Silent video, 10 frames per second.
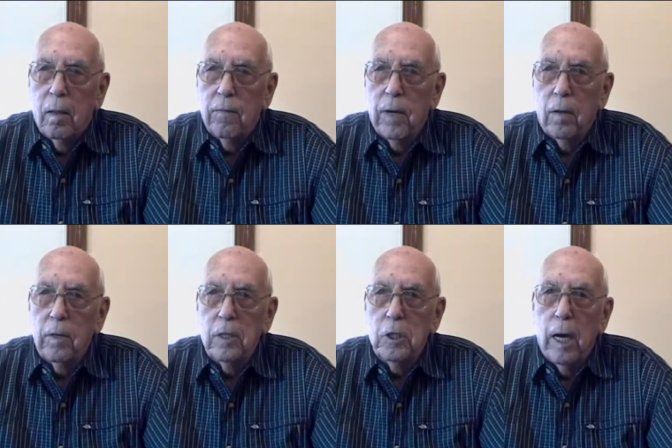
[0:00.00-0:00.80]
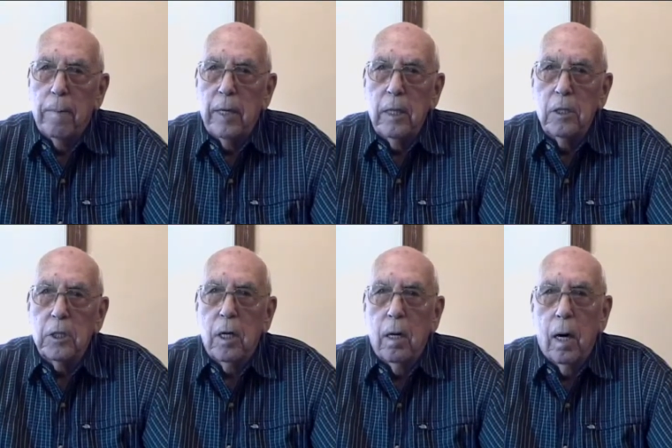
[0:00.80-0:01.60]
found a Japanese
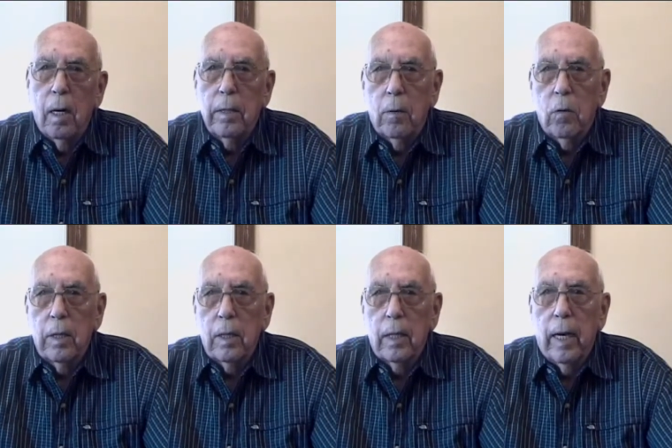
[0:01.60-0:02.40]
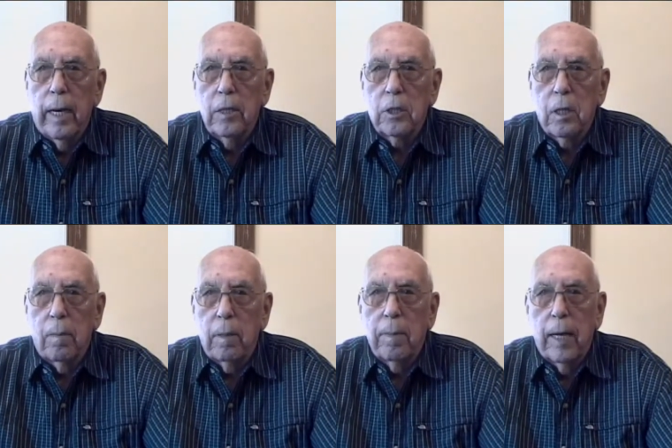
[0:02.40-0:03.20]
car that one of the guys
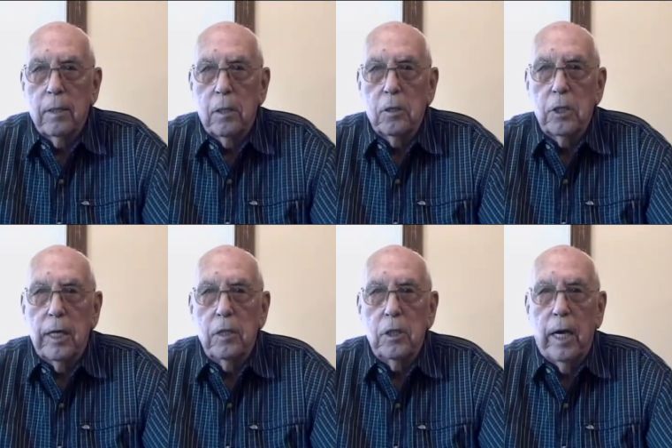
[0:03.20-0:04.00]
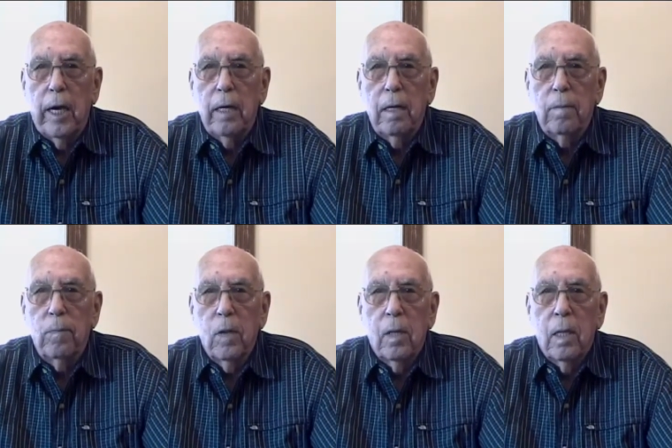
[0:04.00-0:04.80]
coming back to the States had, and
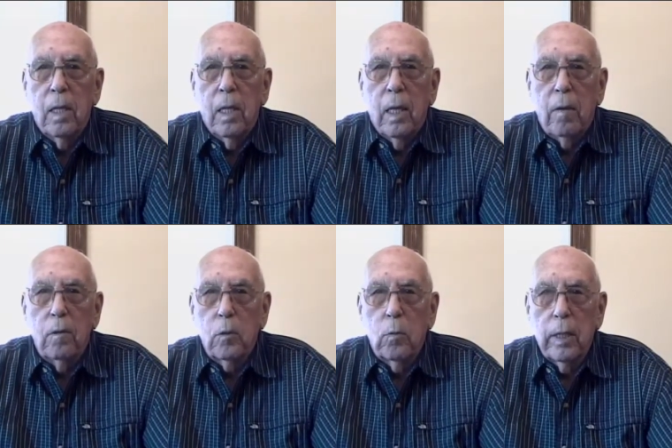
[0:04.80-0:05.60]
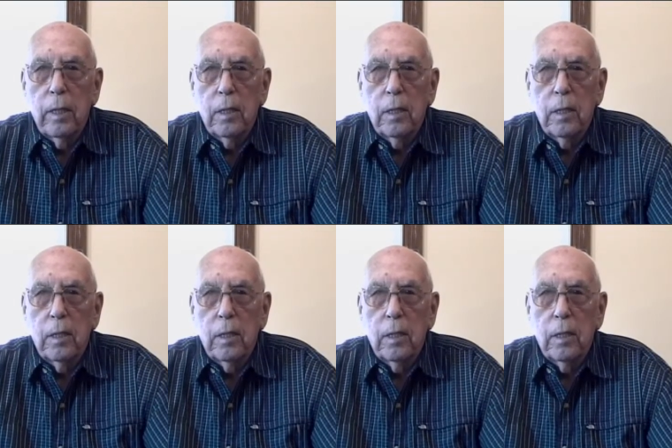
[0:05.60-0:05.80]
he was willing